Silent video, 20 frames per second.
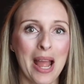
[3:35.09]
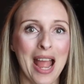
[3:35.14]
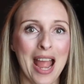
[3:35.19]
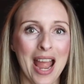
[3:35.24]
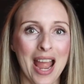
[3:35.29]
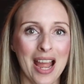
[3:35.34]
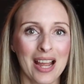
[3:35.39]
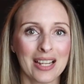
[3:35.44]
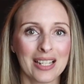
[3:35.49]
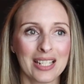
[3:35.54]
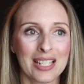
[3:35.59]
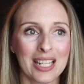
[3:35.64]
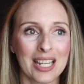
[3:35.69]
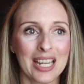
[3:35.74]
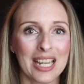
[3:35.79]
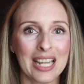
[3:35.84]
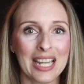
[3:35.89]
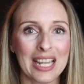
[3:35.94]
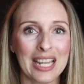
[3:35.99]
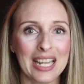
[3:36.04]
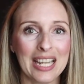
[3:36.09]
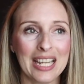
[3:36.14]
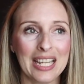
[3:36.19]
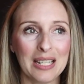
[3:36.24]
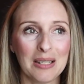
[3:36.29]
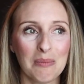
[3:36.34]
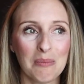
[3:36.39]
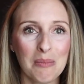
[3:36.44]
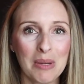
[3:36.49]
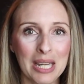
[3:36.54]
and
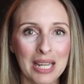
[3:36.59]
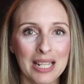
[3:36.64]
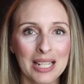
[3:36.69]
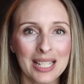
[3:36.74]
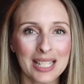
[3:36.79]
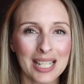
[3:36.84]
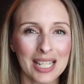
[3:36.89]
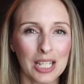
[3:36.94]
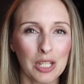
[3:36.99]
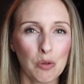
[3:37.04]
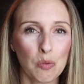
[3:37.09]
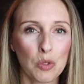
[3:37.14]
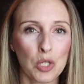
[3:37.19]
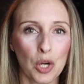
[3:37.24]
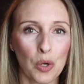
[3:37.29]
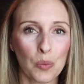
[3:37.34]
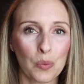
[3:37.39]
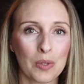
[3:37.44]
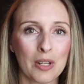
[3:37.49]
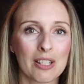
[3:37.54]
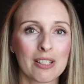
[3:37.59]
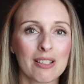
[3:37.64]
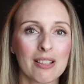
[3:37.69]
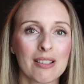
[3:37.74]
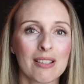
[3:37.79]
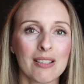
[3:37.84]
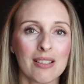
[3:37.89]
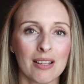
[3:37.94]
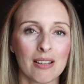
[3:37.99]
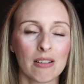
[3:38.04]
it means that you don't
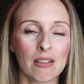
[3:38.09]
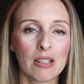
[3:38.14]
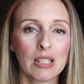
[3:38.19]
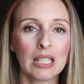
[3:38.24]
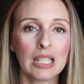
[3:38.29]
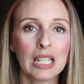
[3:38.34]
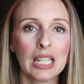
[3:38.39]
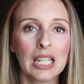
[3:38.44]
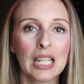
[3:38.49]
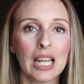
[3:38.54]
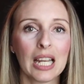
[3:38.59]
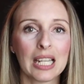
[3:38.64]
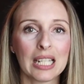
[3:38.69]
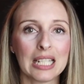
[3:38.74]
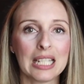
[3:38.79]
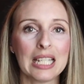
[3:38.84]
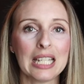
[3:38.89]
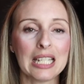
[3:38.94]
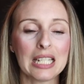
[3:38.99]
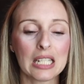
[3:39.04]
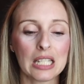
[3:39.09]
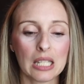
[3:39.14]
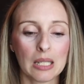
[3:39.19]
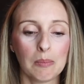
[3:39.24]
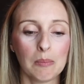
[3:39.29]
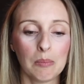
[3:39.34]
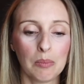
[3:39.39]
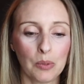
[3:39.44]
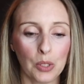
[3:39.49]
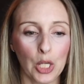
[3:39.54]
necessarily need to
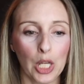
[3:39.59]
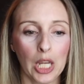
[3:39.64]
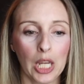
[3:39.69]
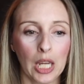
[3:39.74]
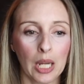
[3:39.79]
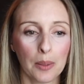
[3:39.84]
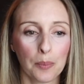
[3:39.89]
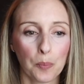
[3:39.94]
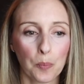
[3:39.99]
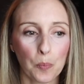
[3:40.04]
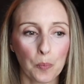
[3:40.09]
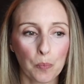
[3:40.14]
be